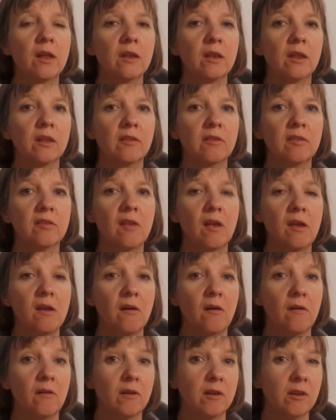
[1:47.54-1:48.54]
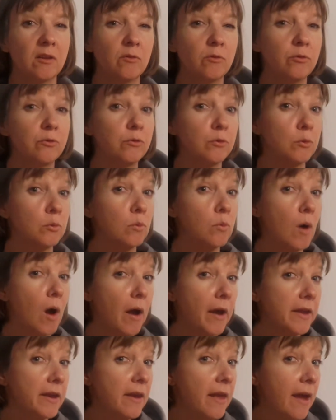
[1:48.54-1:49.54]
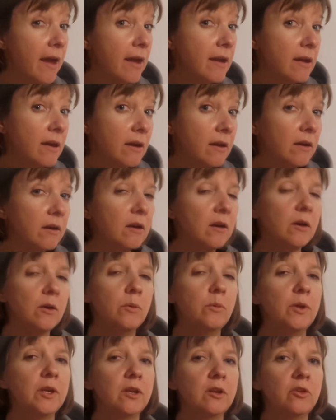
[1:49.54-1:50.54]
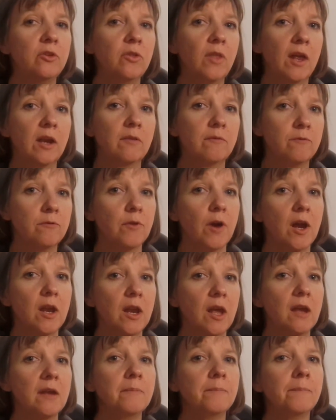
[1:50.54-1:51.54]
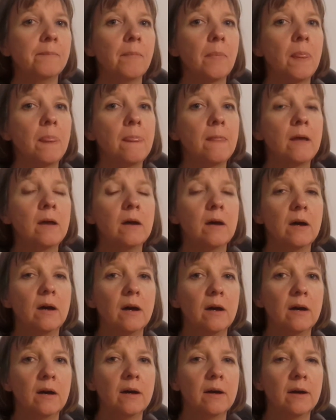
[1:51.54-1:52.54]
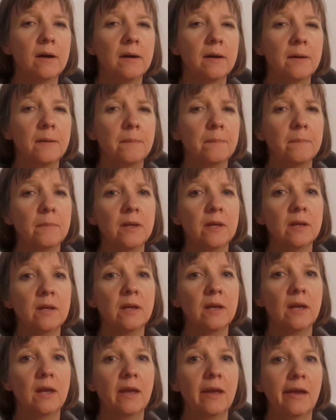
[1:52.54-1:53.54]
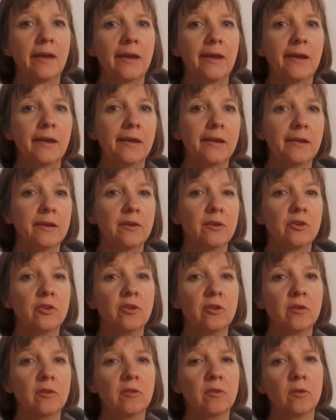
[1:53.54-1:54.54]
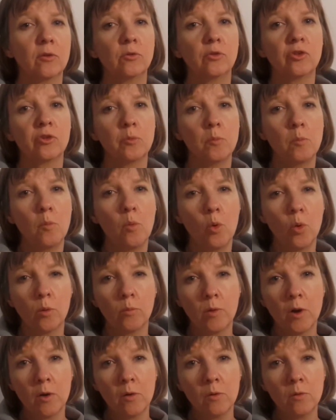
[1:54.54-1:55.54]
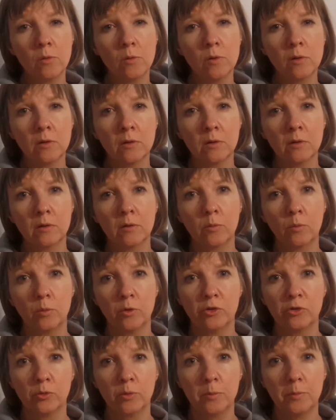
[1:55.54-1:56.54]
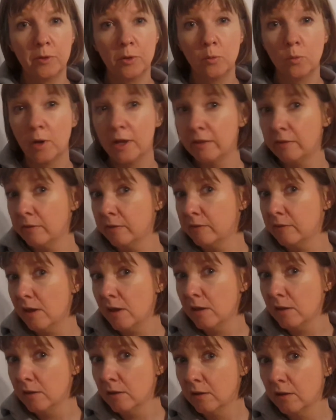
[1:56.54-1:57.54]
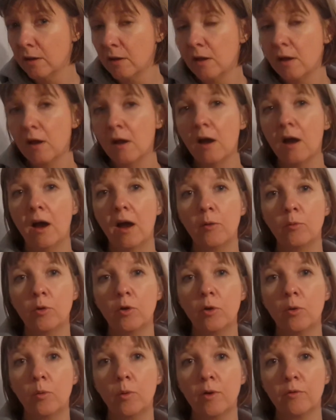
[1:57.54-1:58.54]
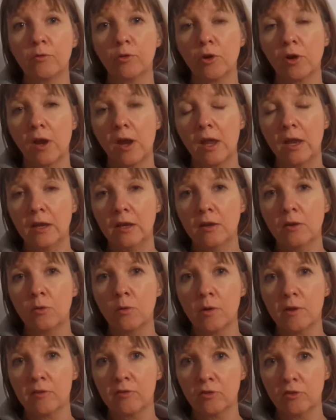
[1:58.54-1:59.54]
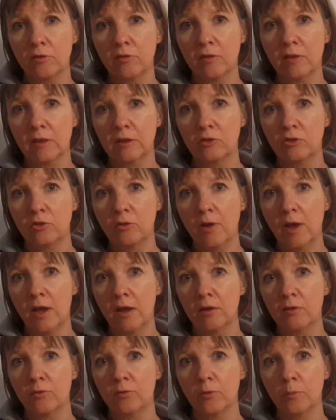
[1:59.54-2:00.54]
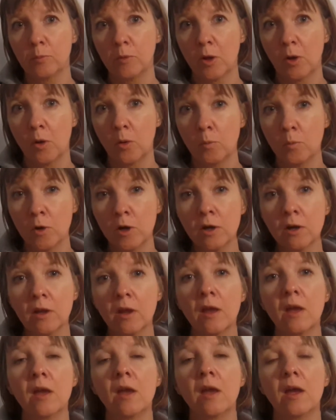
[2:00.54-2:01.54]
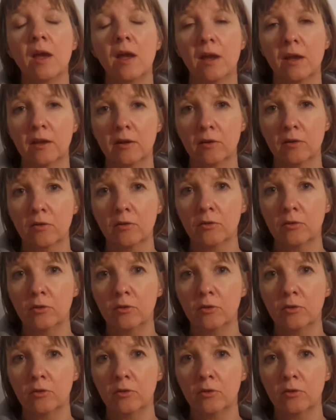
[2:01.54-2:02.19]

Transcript: let's say on Friday. We could do that on Friday. And so tomorrow, which would be Wednesday, I will go over any questions that you had from the homework, and